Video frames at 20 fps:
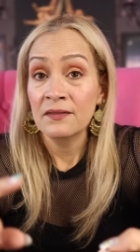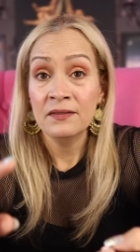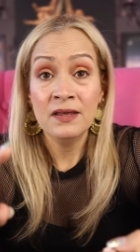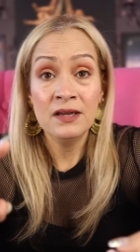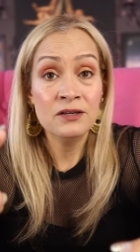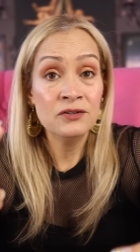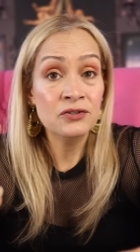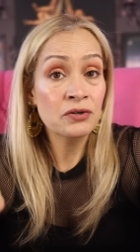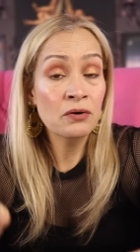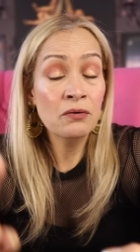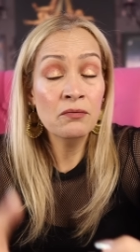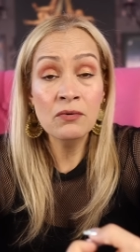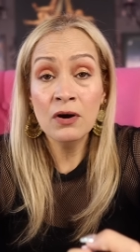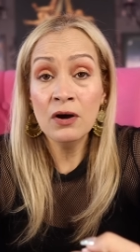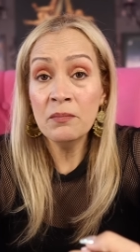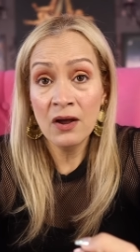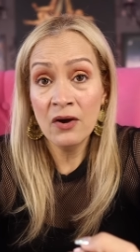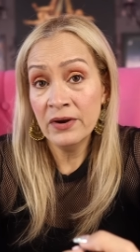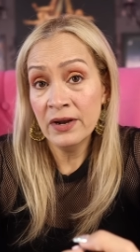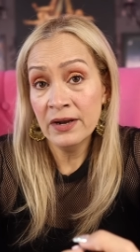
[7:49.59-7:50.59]
They show
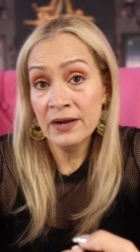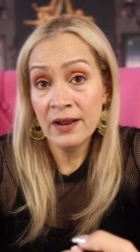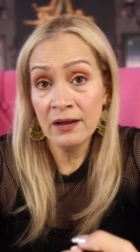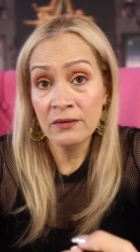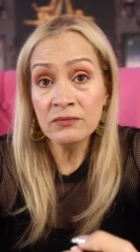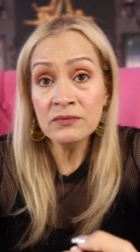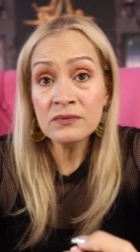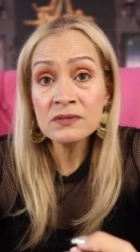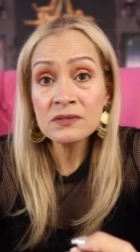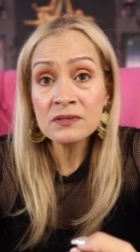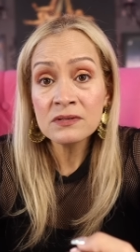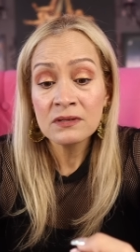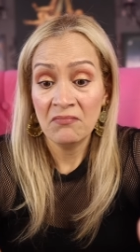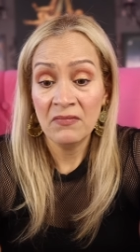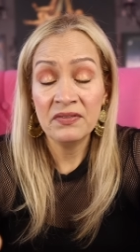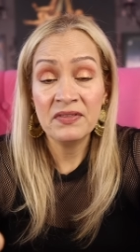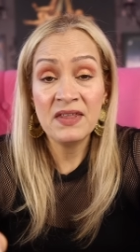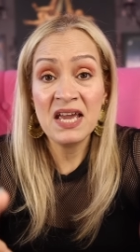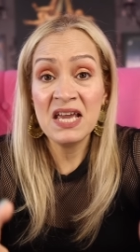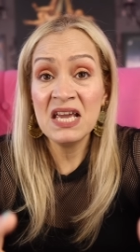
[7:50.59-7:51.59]
up unannounced.
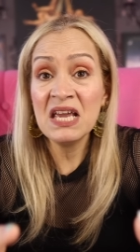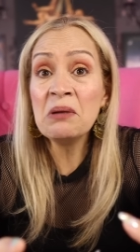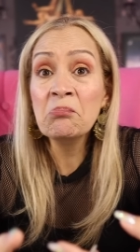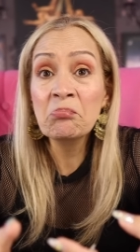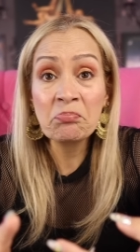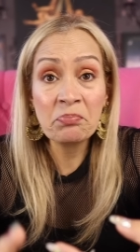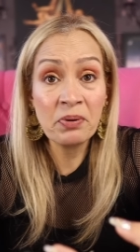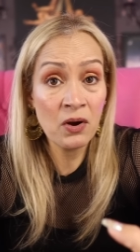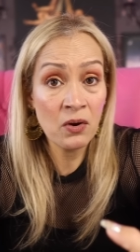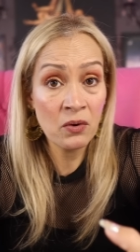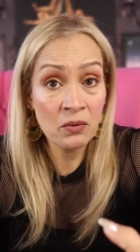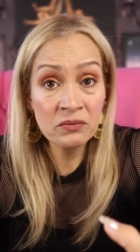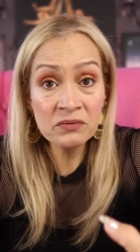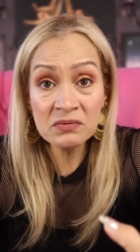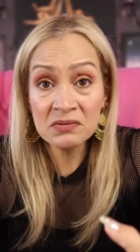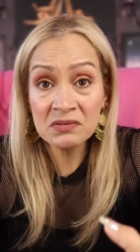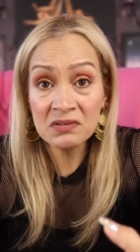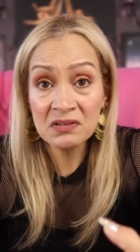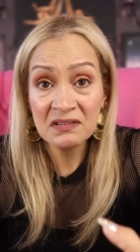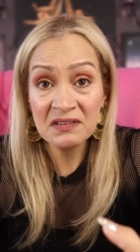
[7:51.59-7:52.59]
They
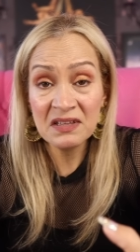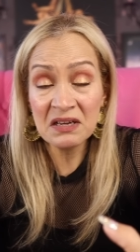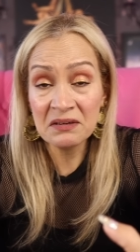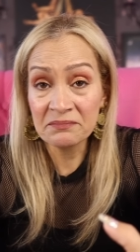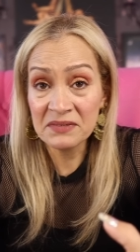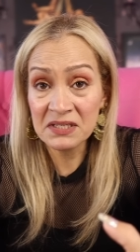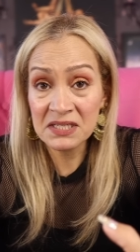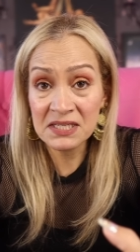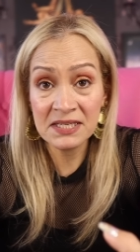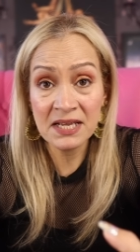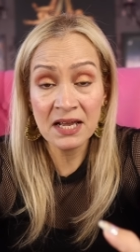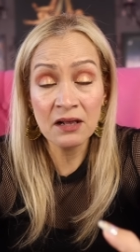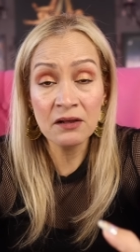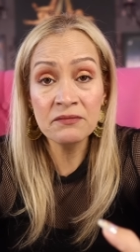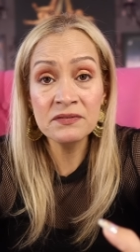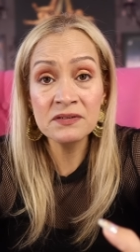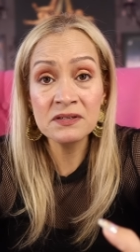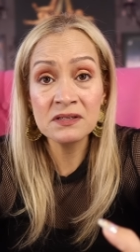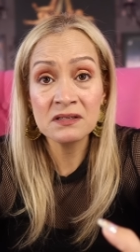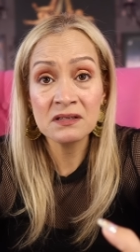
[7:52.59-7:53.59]
impose
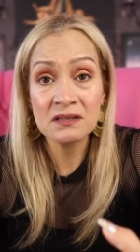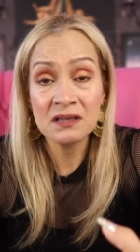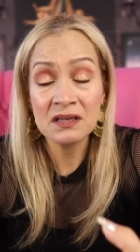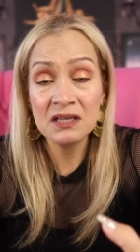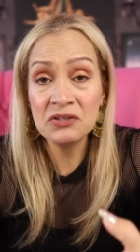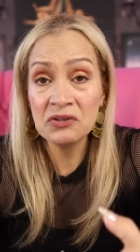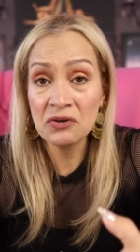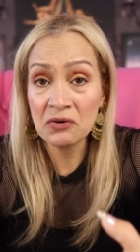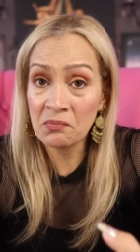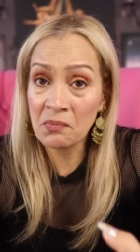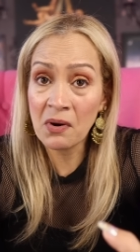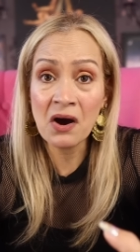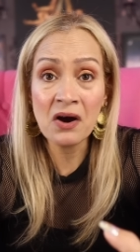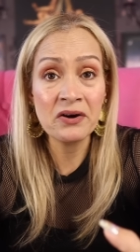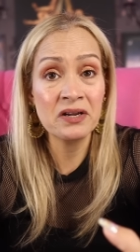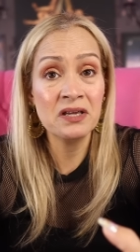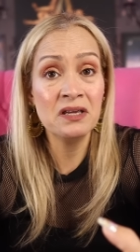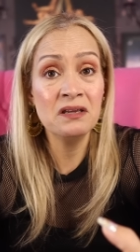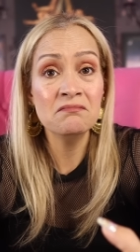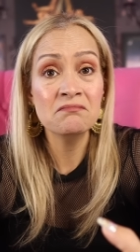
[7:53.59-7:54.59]
themselves in your
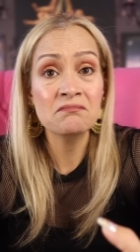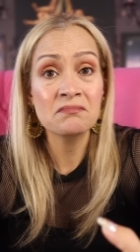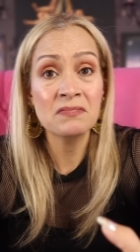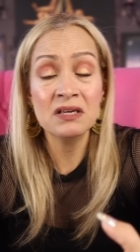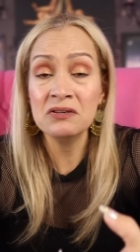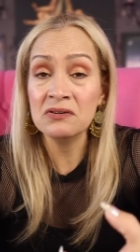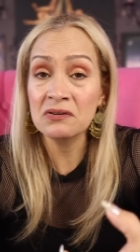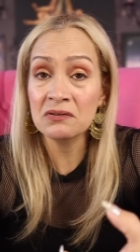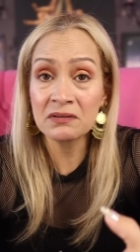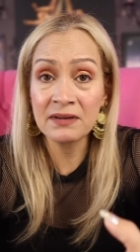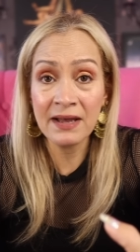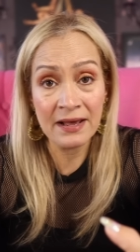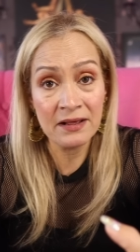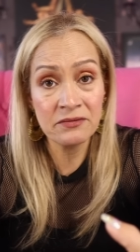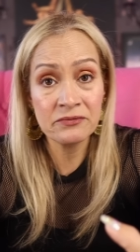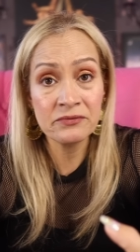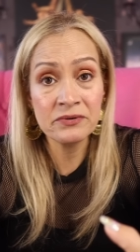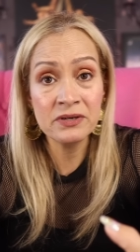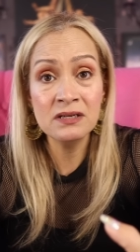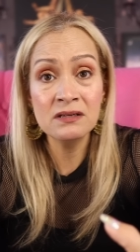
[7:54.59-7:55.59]
party, in your
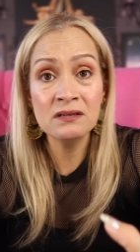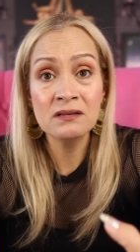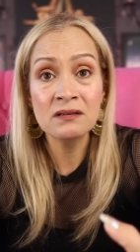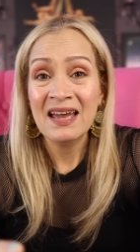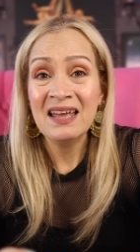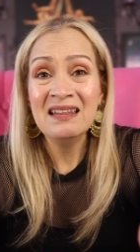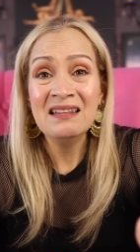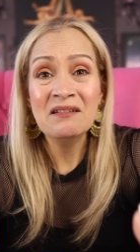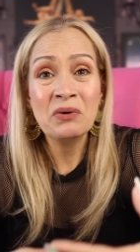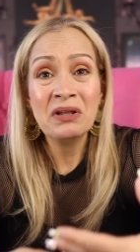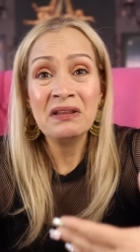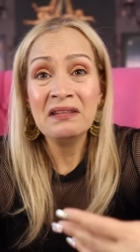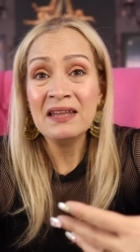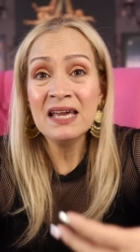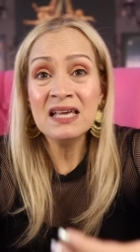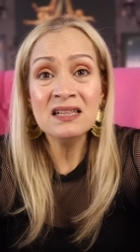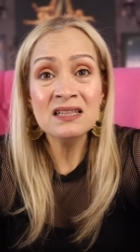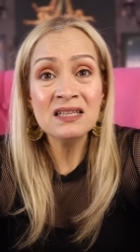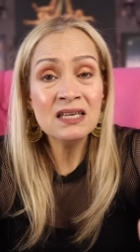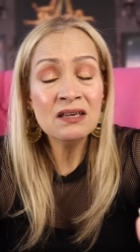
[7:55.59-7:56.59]
gathering. And when
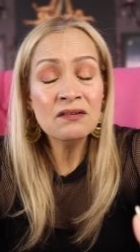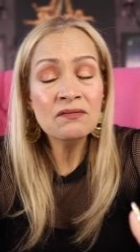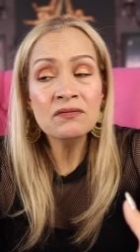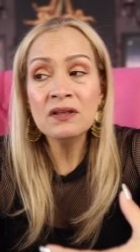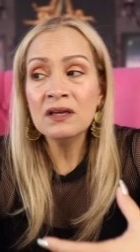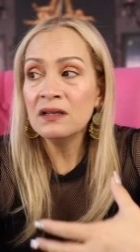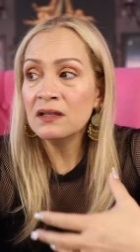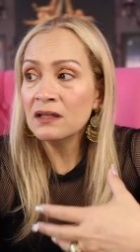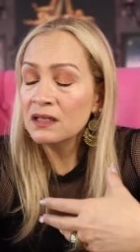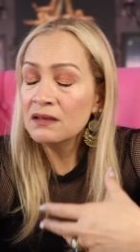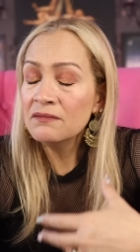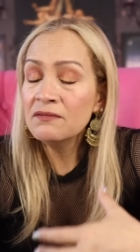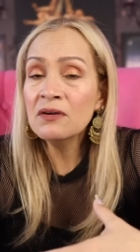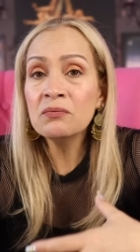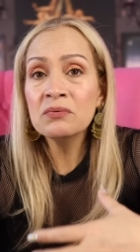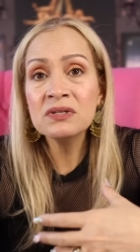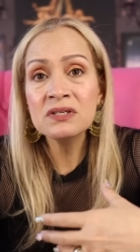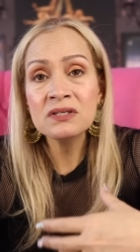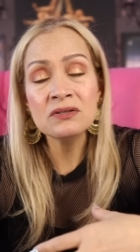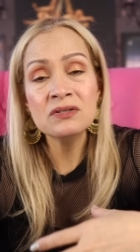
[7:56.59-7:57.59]
they leave, they leave you
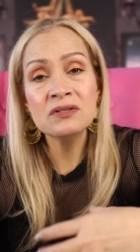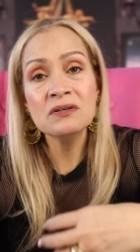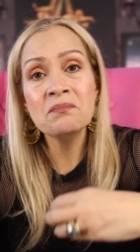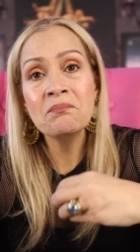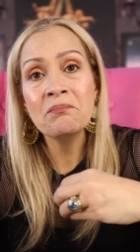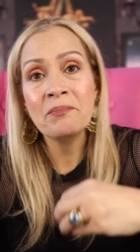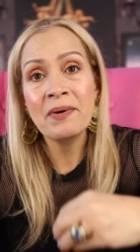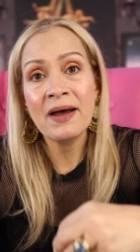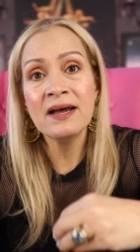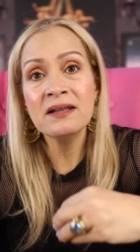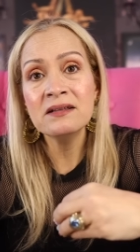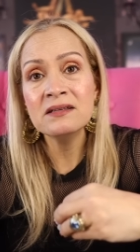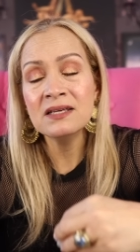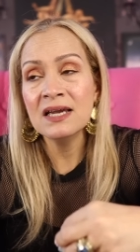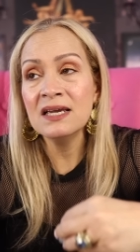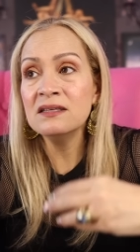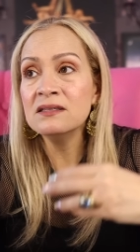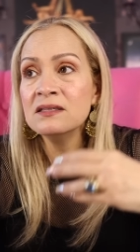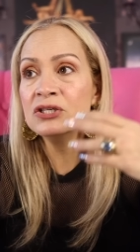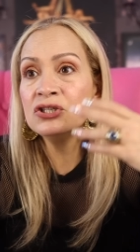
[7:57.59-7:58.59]
with such a bad
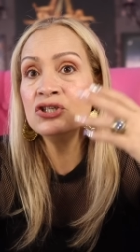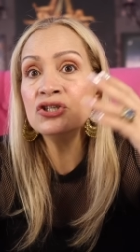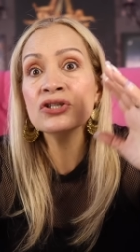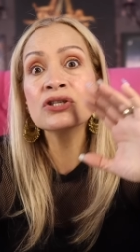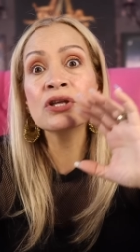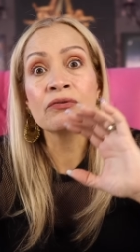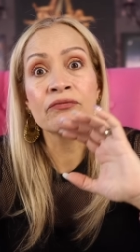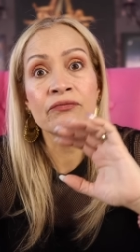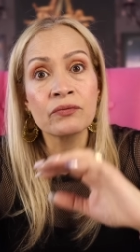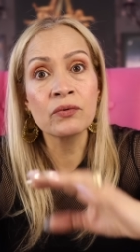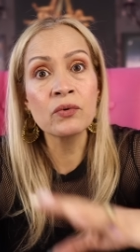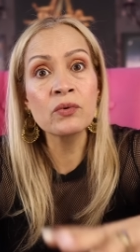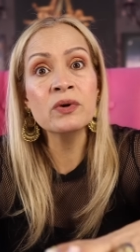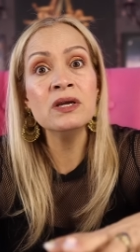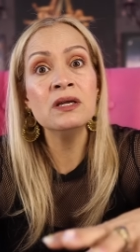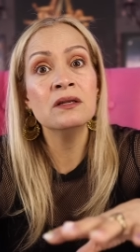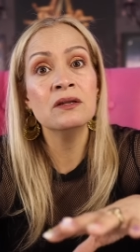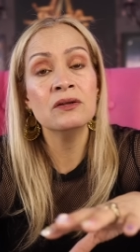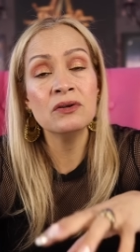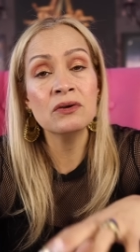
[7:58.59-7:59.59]
taste. They just
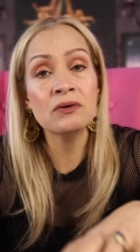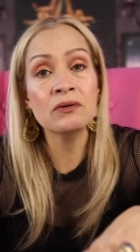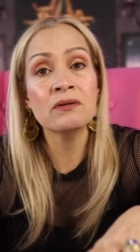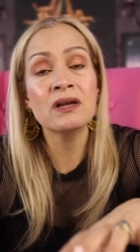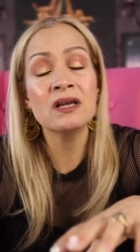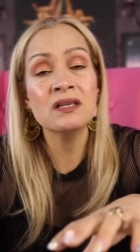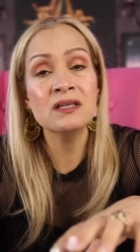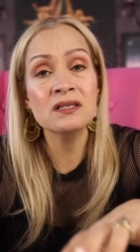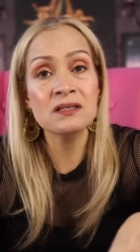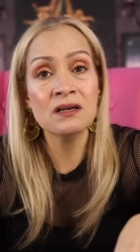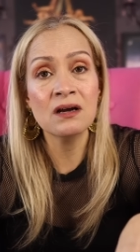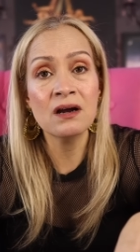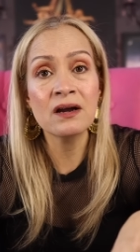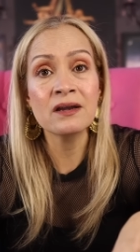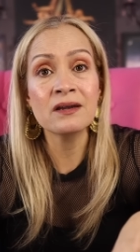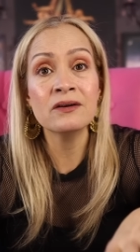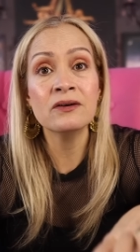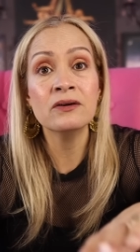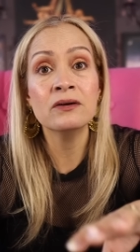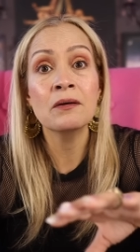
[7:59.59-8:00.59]
ruin your
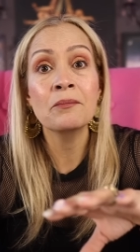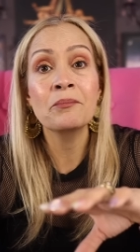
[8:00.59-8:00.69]
entire